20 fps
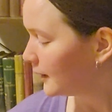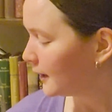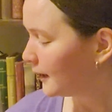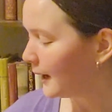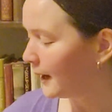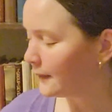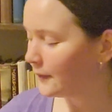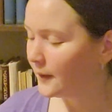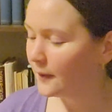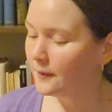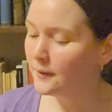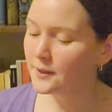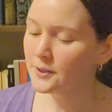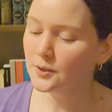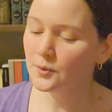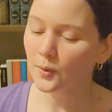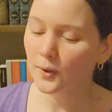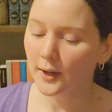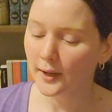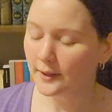And then
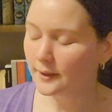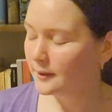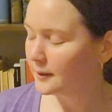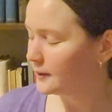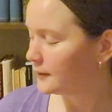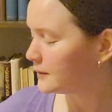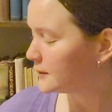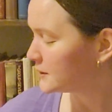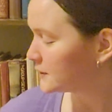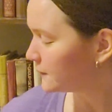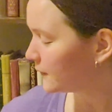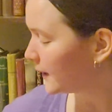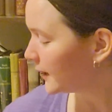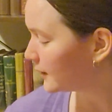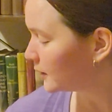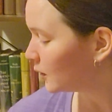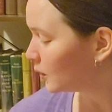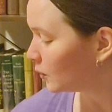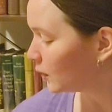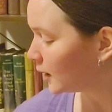this
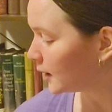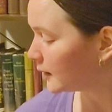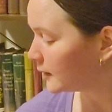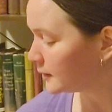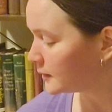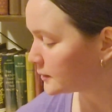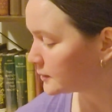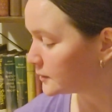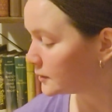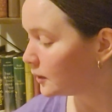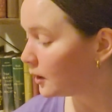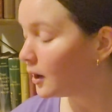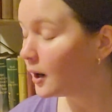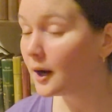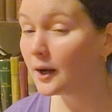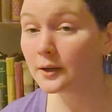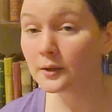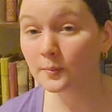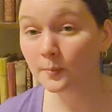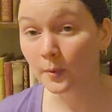final one, is
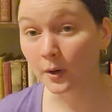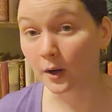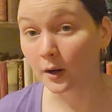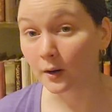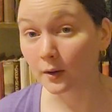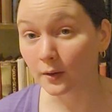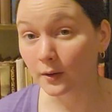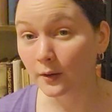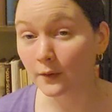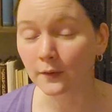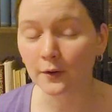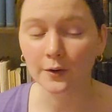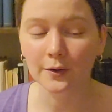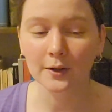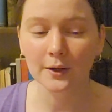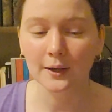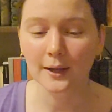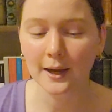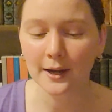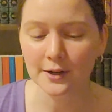not part of her
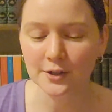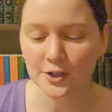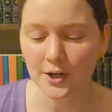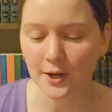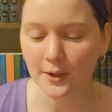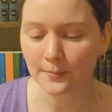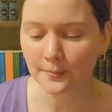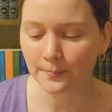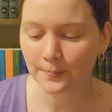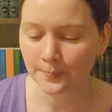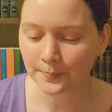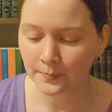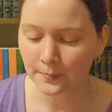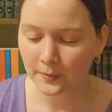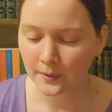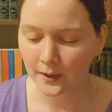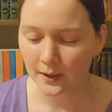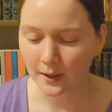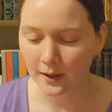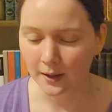collection,
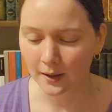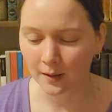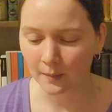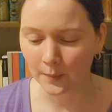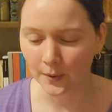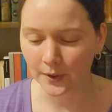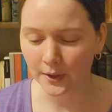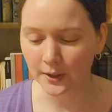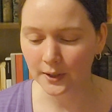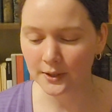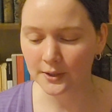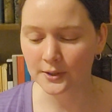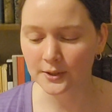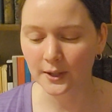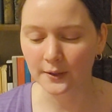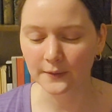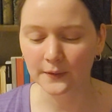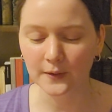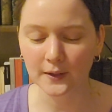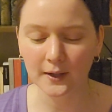but it is
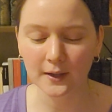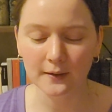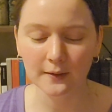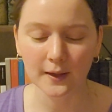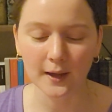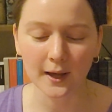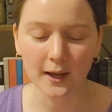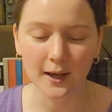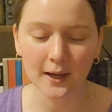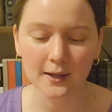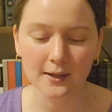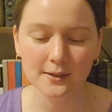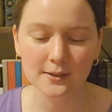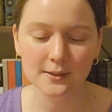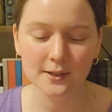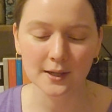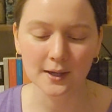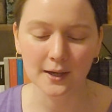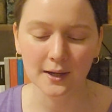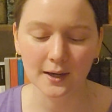something that
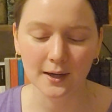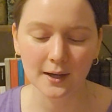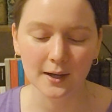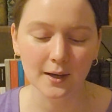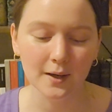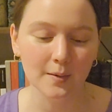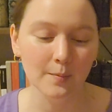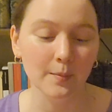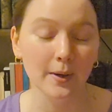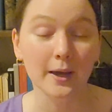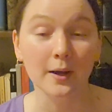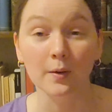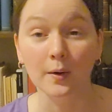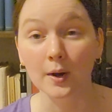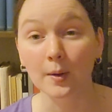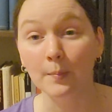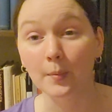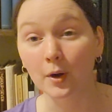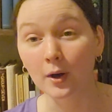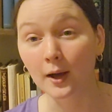my
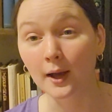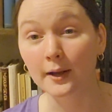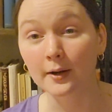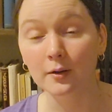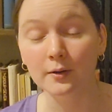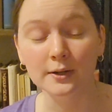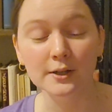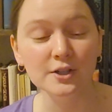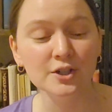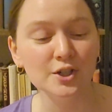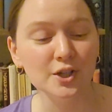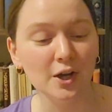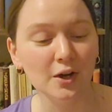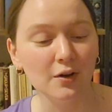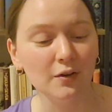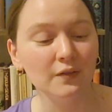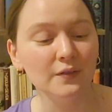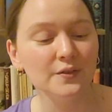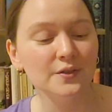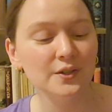grandpa had on his
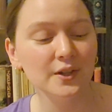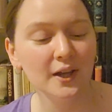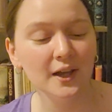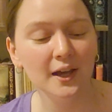shelves.